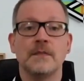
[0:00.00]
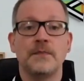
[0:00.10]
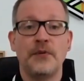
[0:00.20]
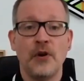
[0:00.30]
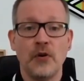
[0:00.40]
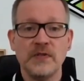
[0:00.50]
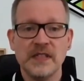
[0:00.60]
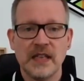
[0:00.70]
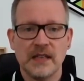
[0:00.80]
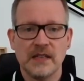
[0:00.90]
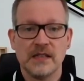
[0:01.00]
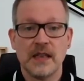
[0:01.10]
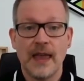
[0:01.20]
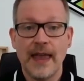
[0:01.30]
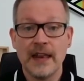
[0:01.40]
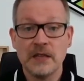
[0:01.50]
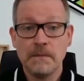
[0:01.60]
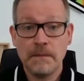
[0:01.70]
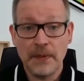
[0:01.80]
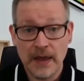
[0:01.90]
process and
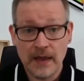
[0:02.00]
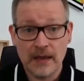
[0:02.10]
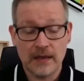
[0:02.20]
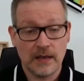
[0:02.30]
pay